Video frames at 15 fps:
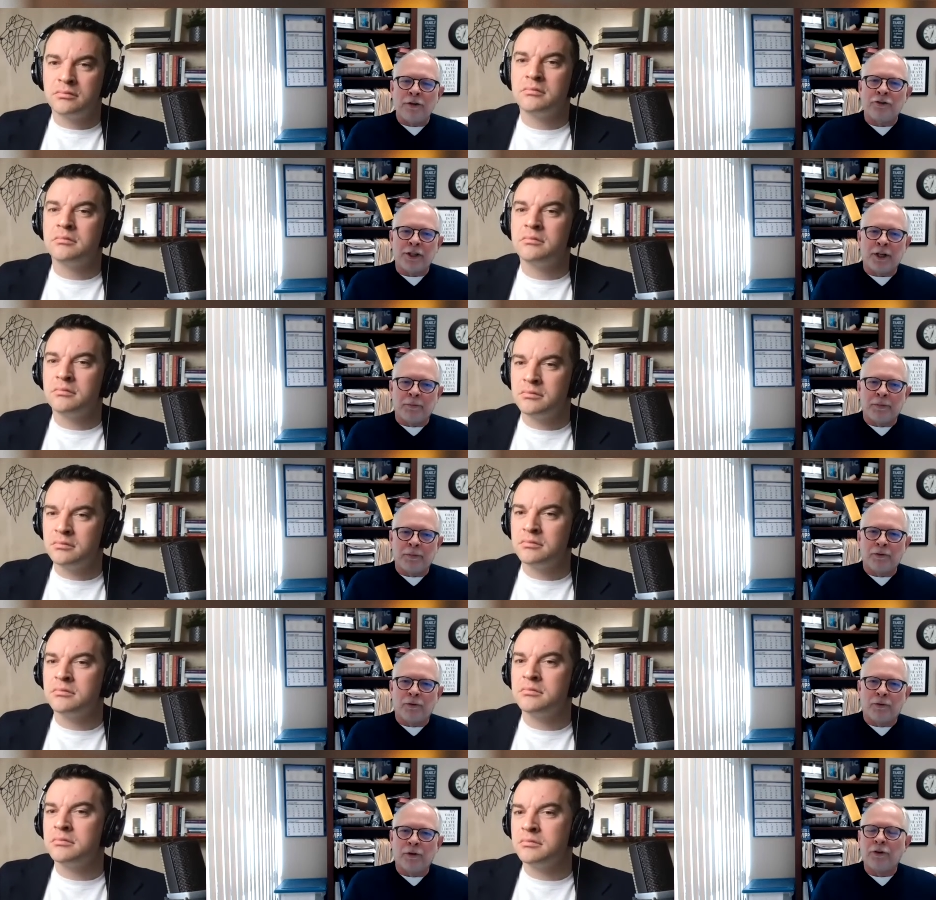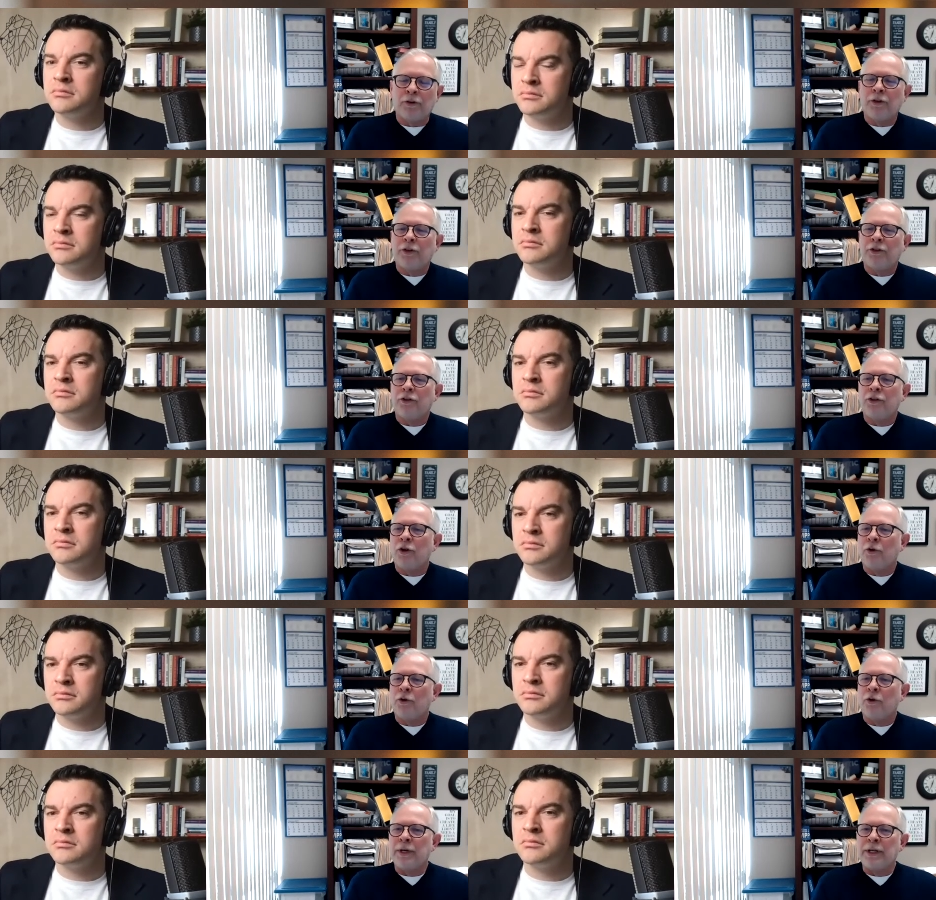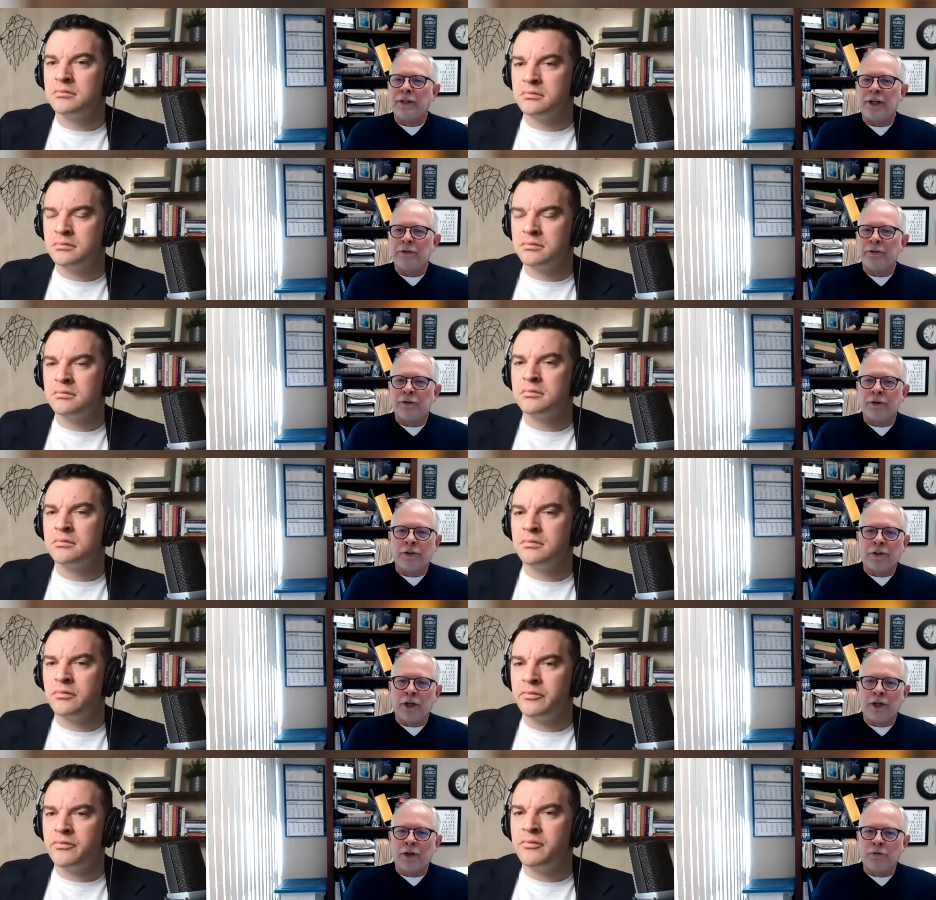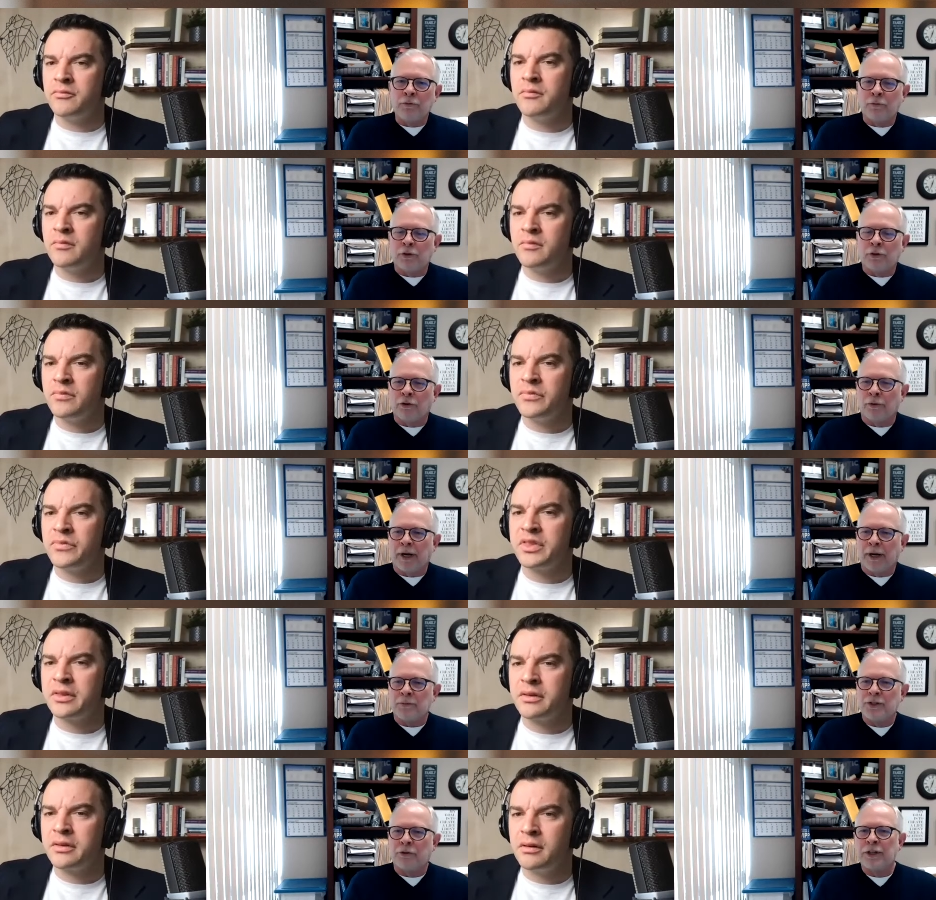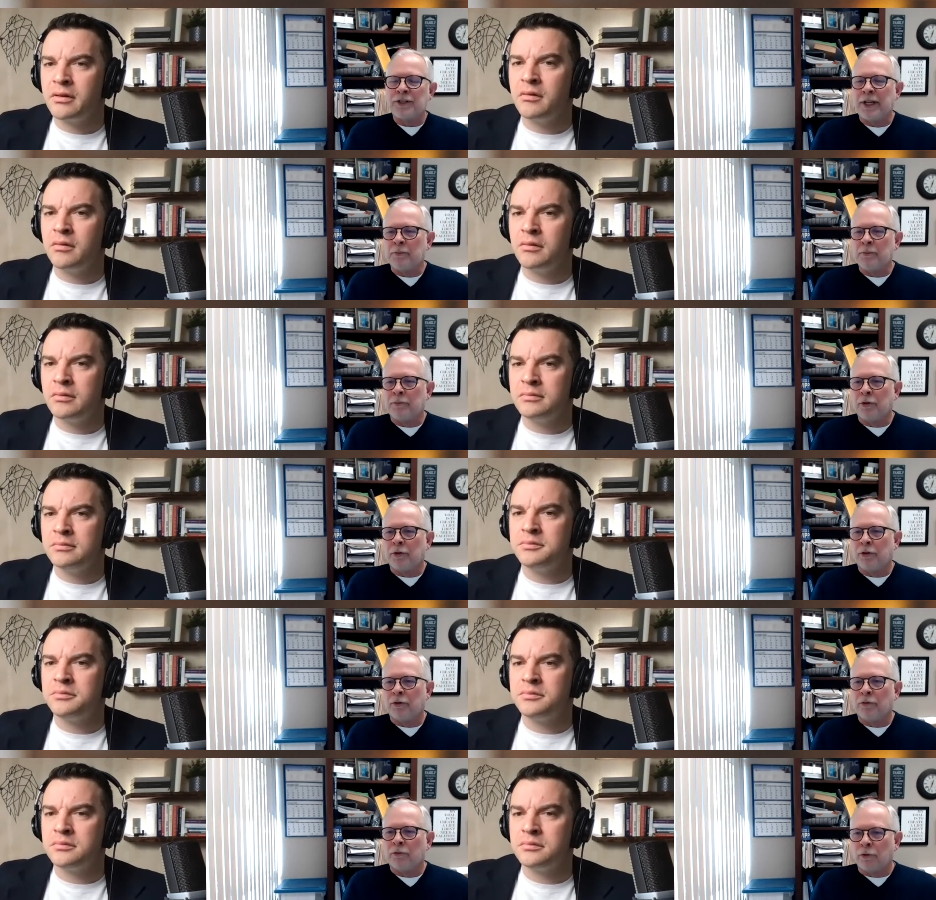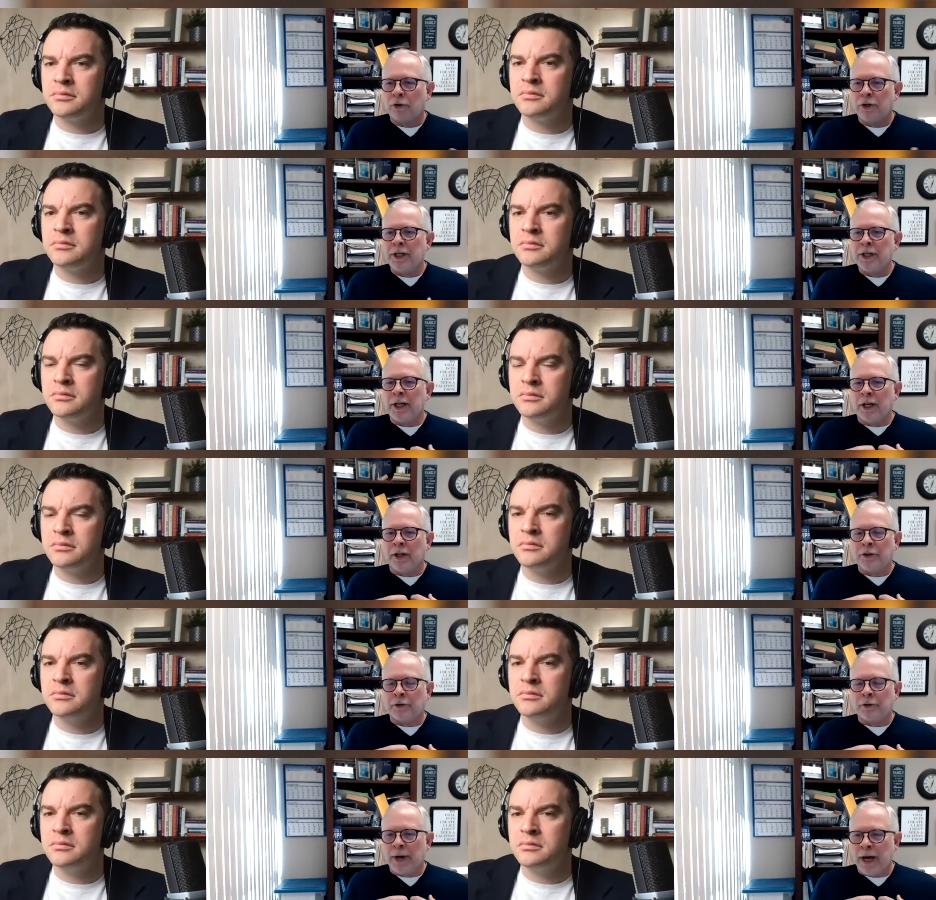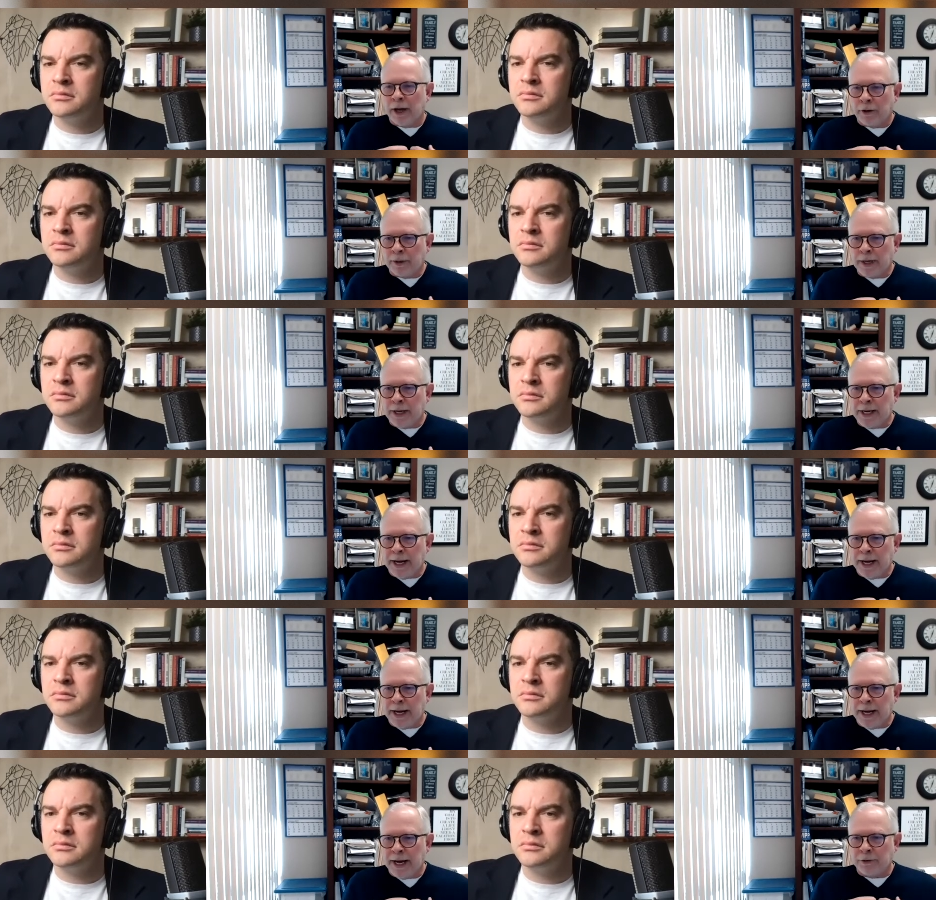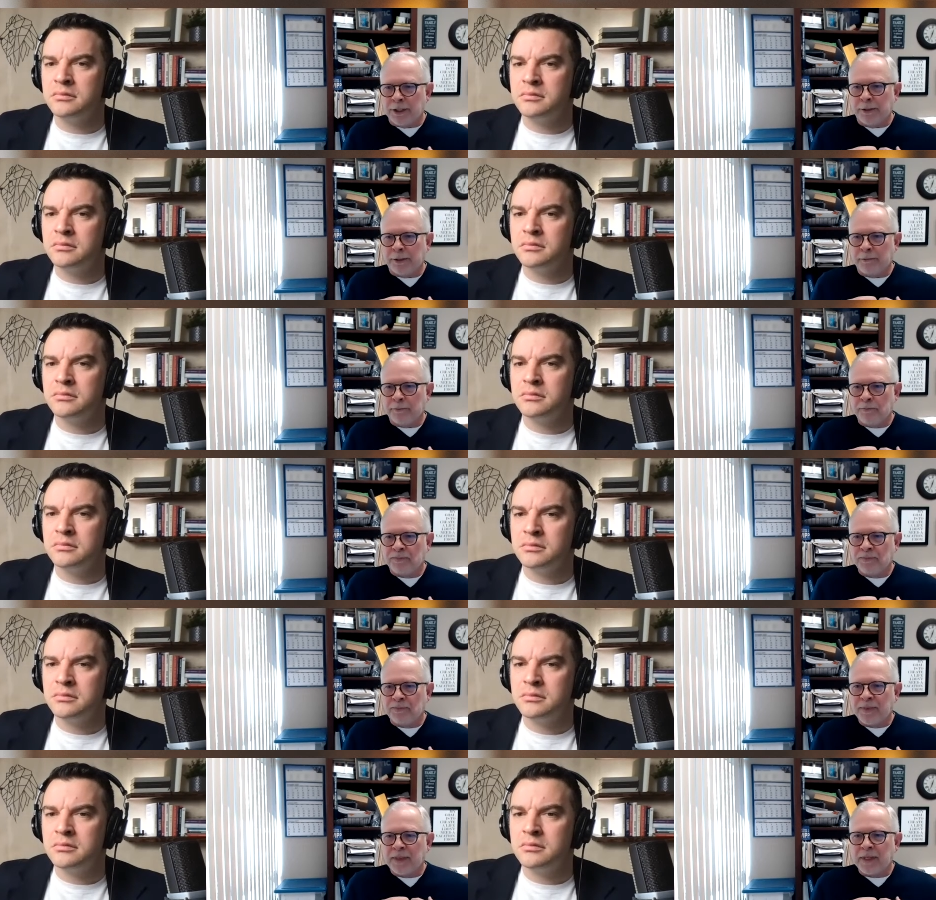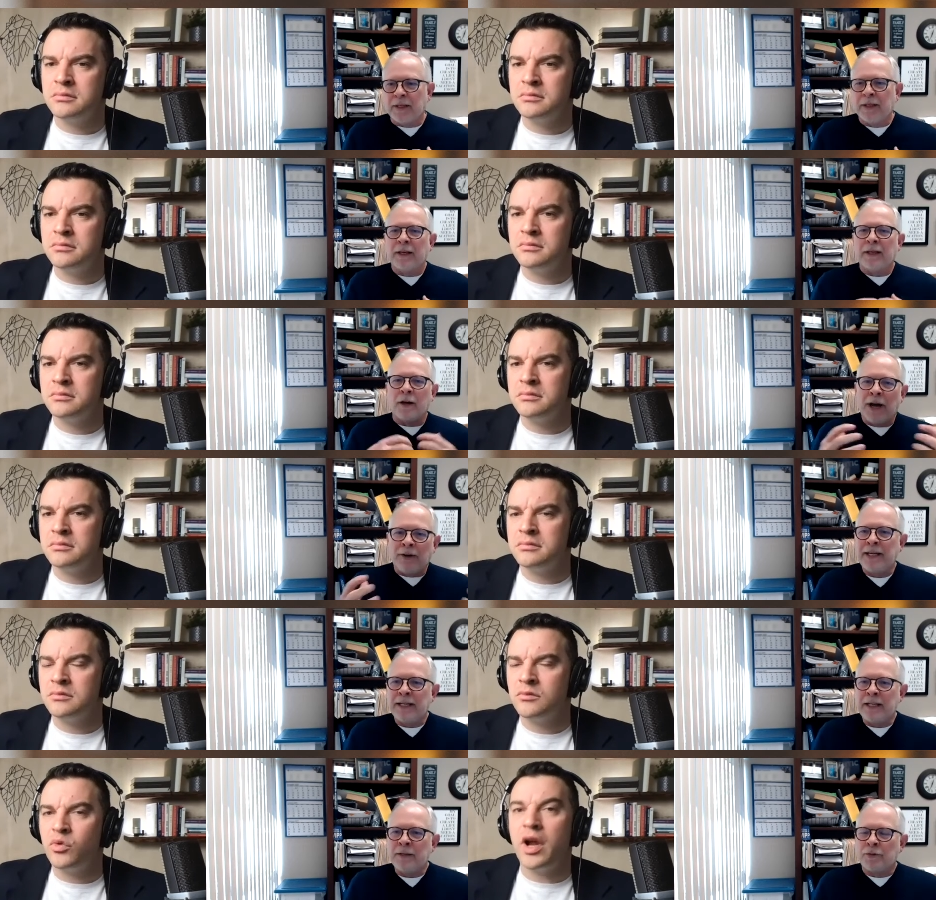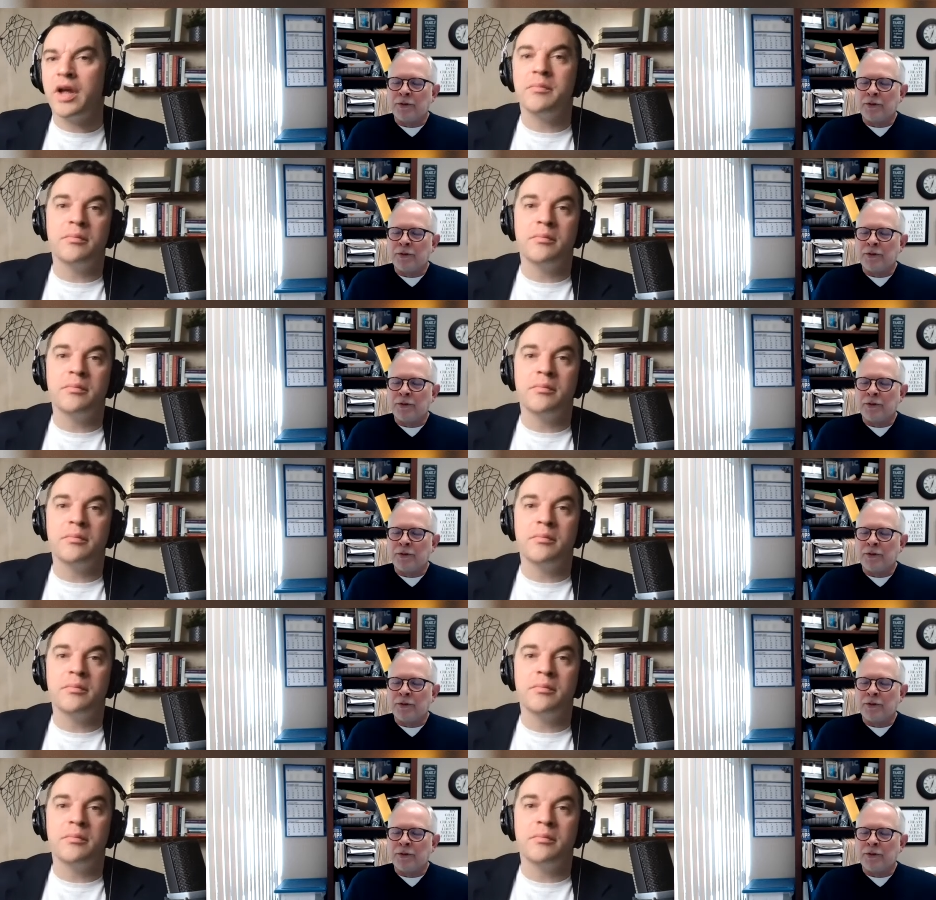Speaker 1: Just that partnership or knowing different loan programs. So, for example, we're in El Dorado County. Right.